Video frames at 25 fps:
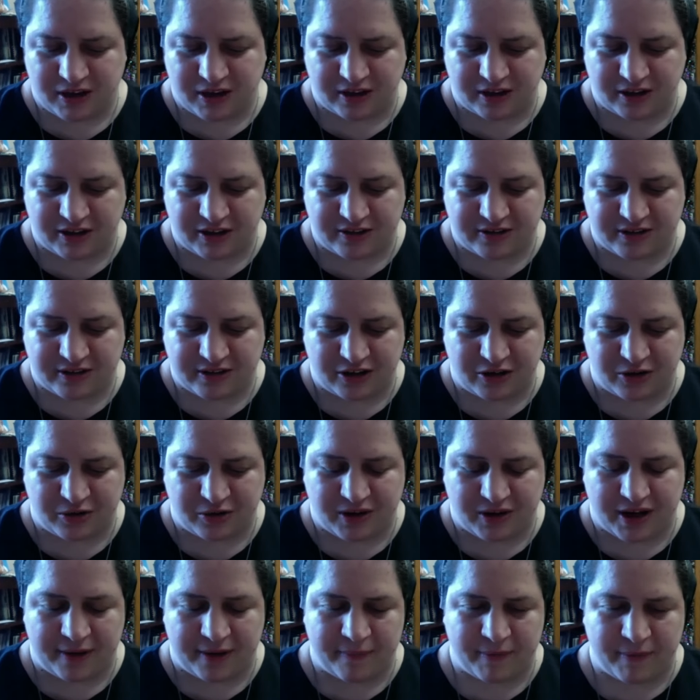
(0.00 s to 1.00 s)
because I know
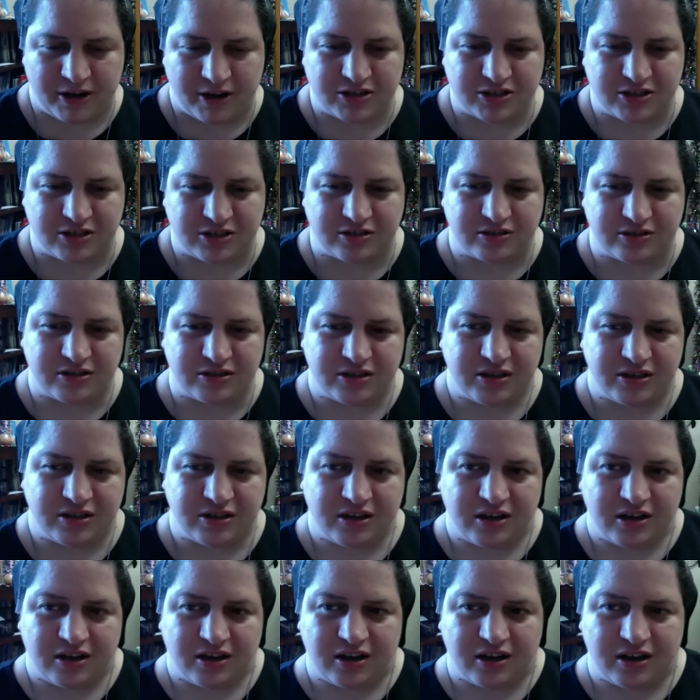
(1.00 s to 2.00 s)
I mentioned
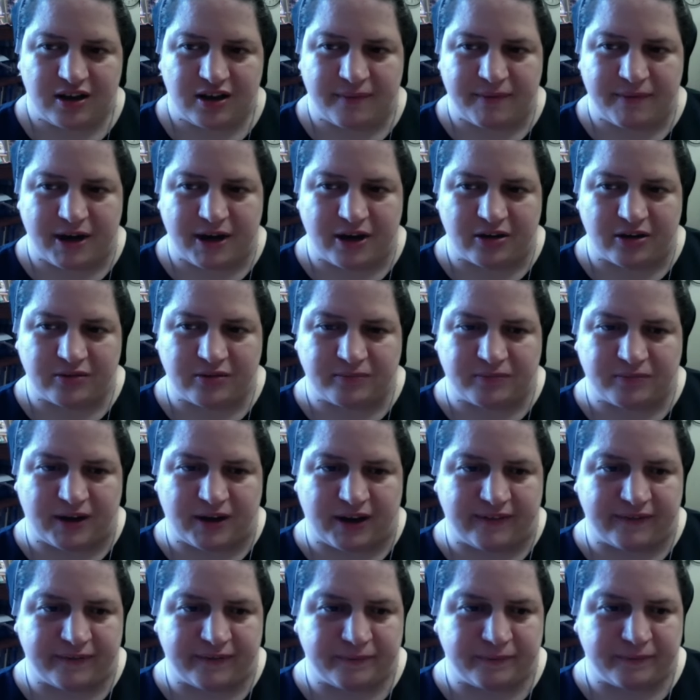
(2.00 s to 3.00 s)
about
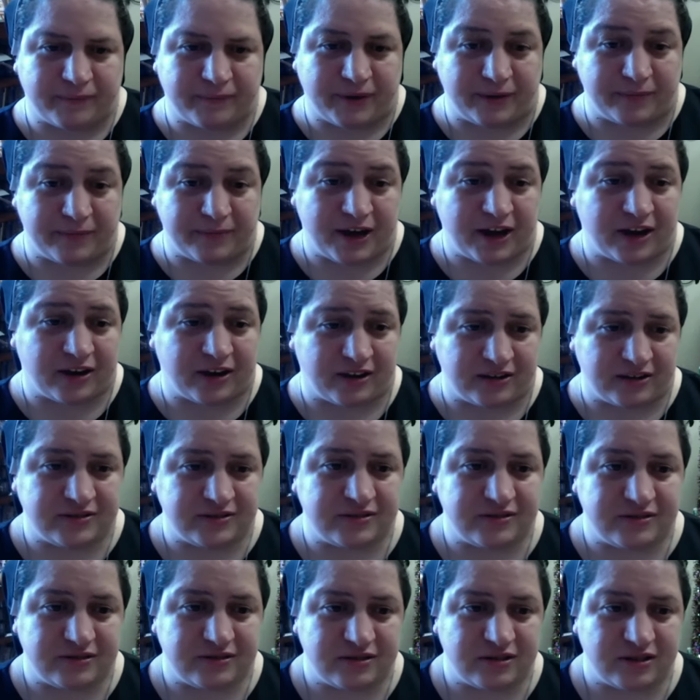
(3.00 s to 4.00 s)
my
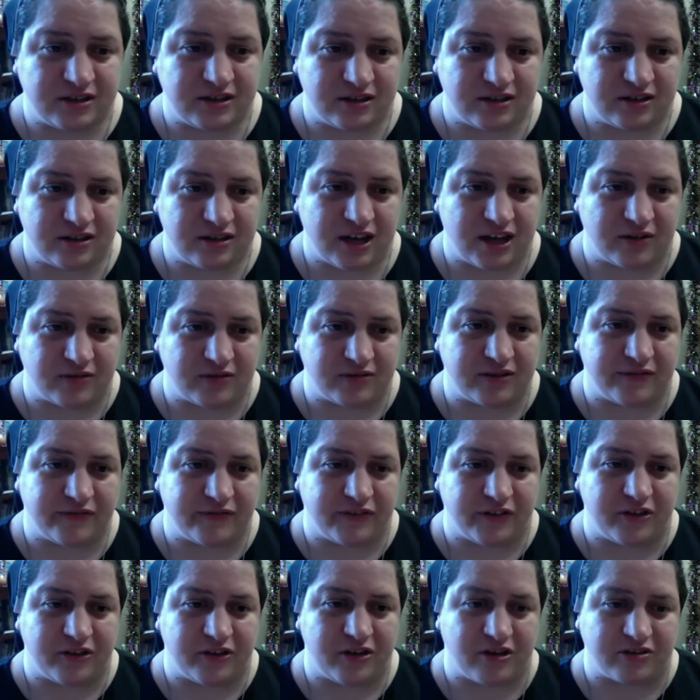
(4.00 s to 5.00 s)
parents, how
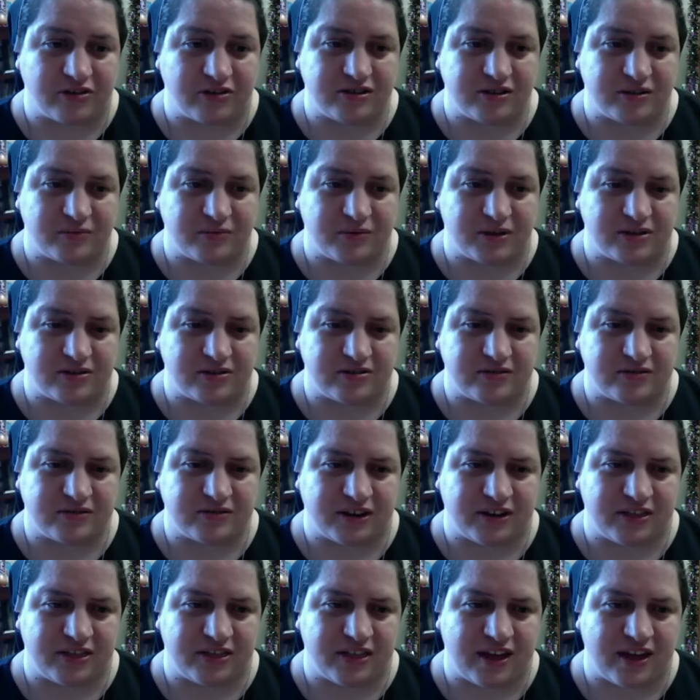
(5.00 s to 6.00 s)
difficult it was
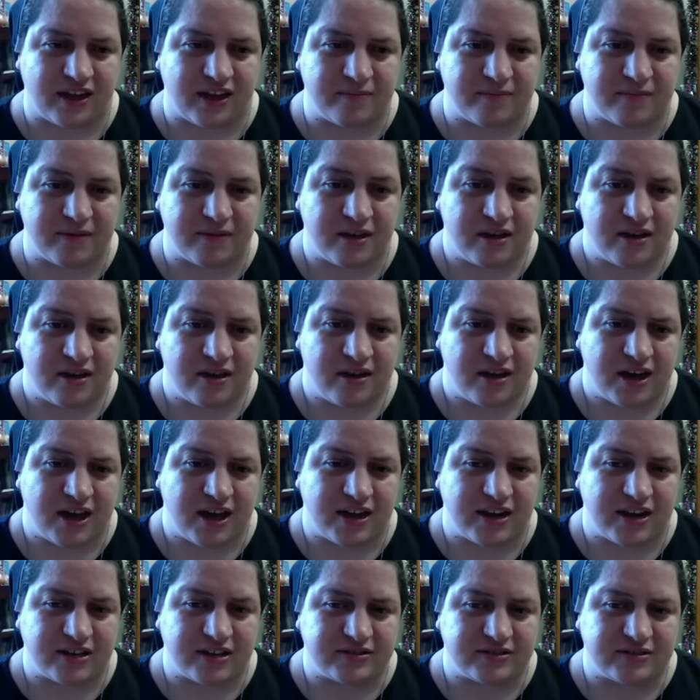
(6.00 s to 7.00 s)
for them,
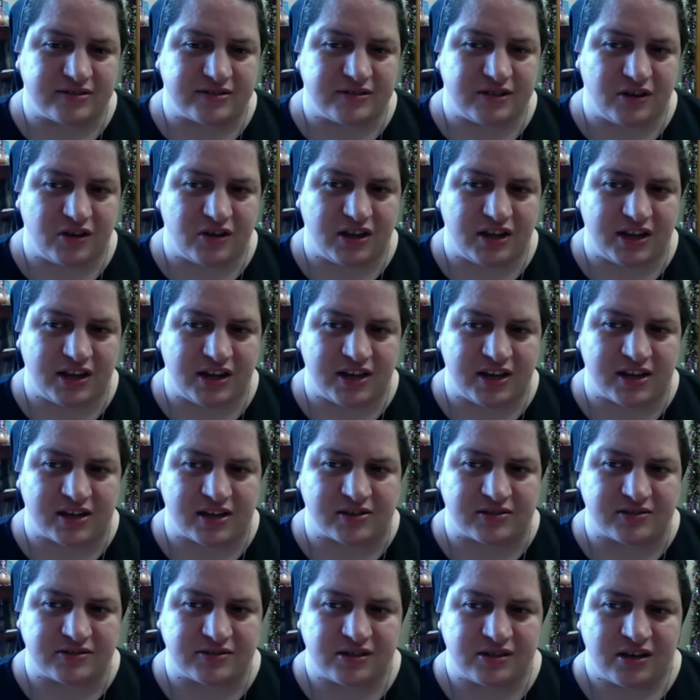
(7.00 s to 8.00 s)
and it still
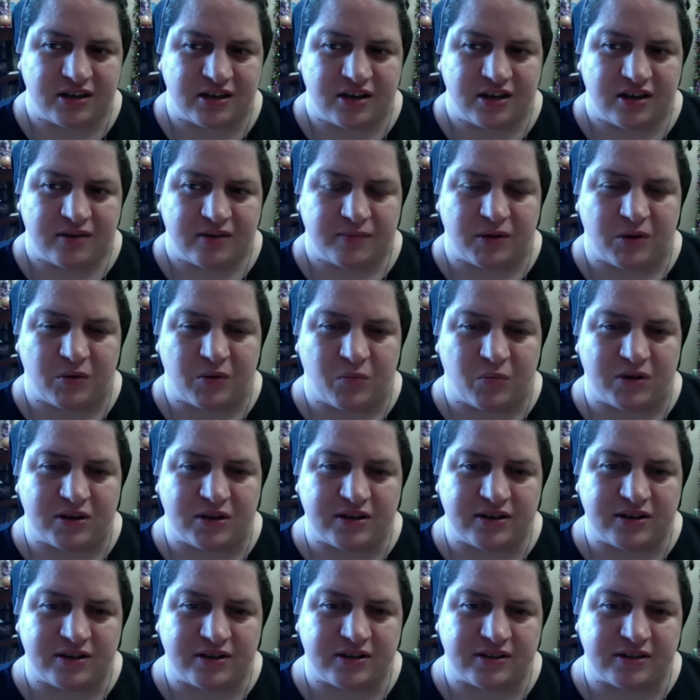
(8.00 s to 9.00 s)
is. But
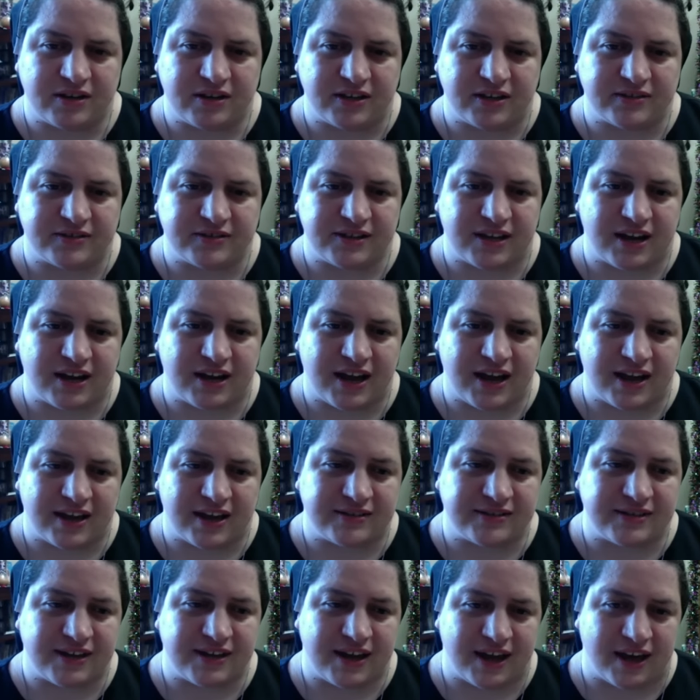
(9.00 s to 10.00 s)
one of the things that
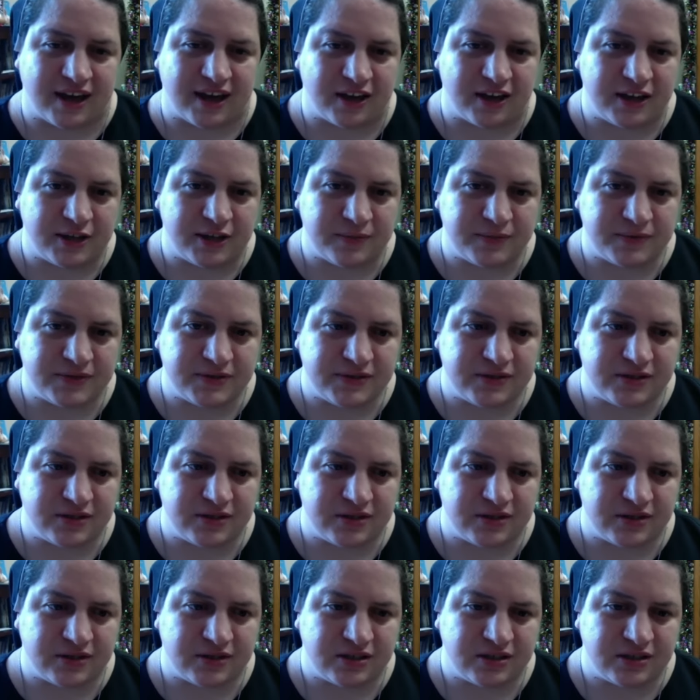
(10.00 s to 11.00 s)
has helped
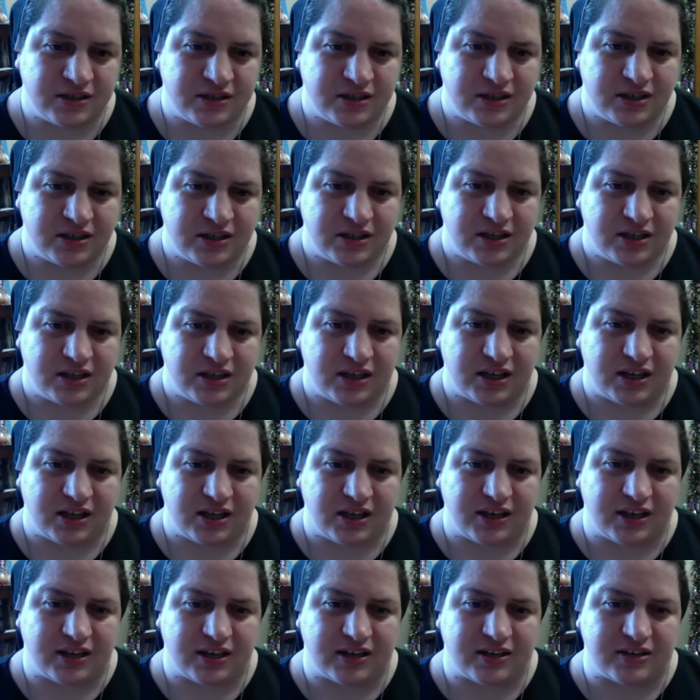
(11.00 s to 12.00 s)

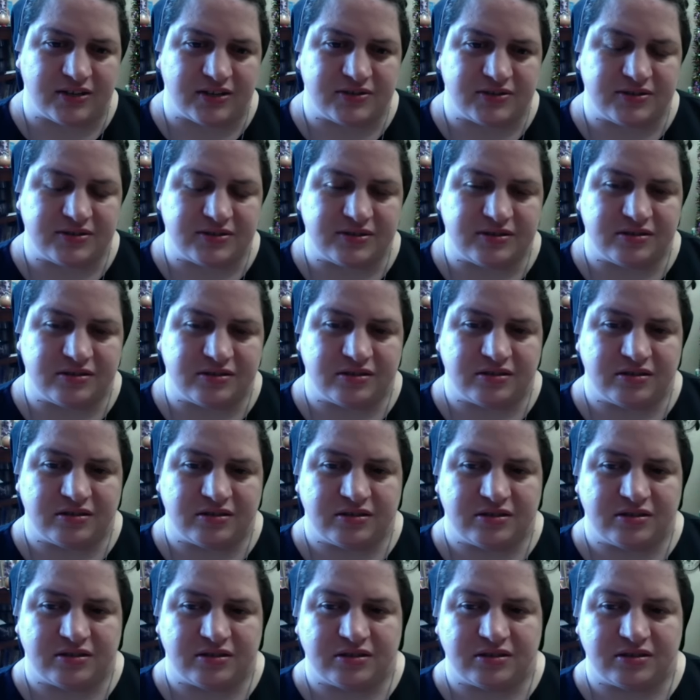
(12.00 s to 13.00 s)
is
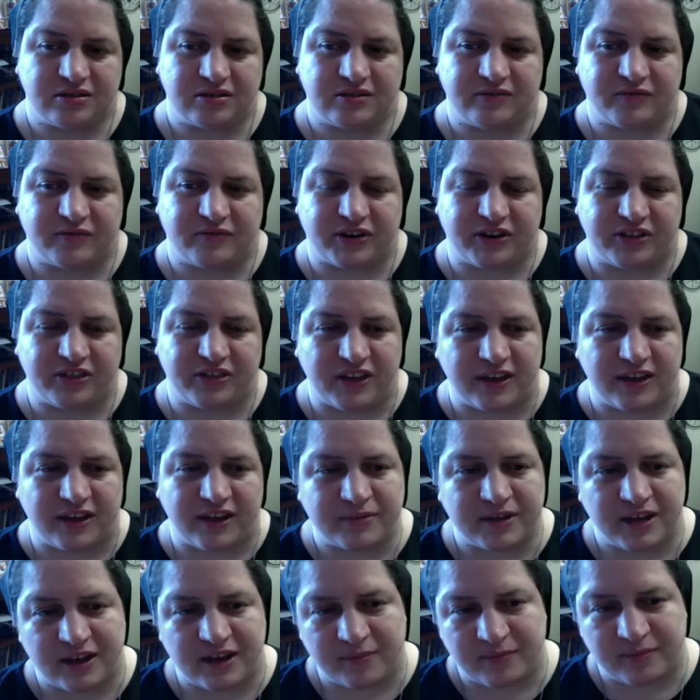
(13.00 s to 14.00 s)
for
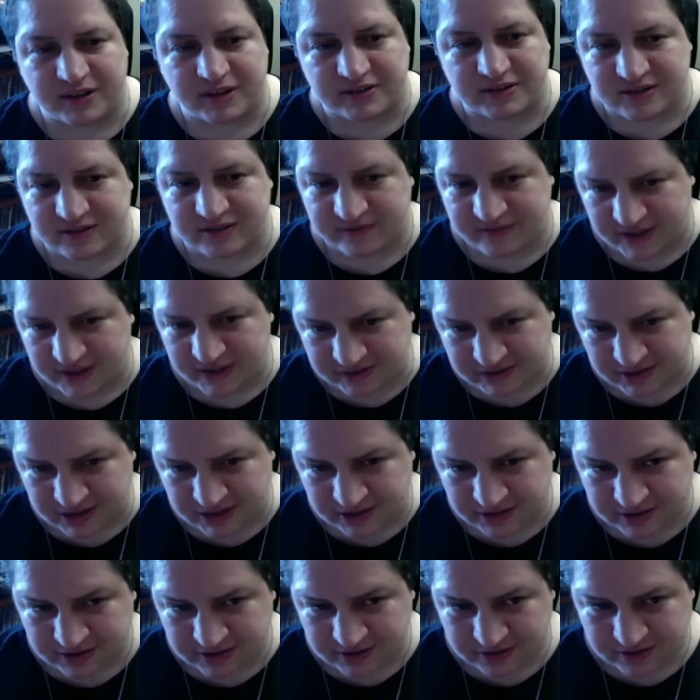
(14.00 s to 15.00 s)
them coming to
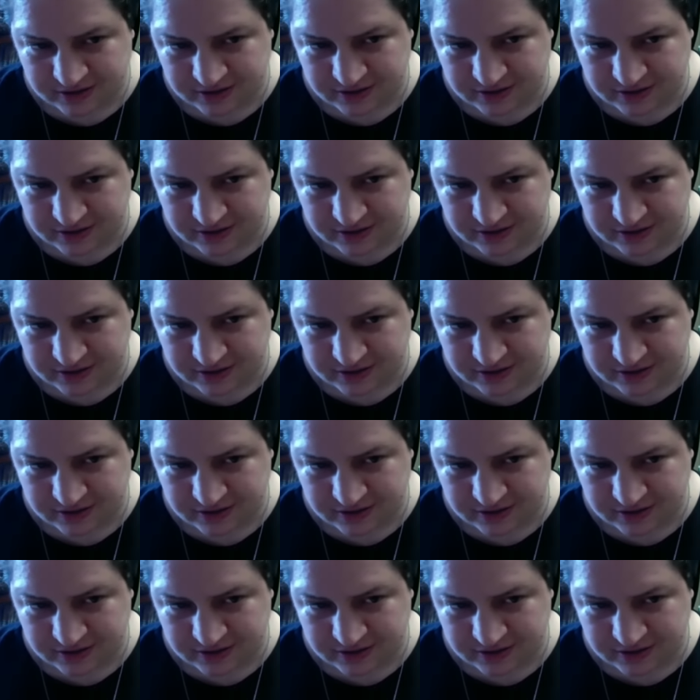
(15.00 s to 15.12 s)
visit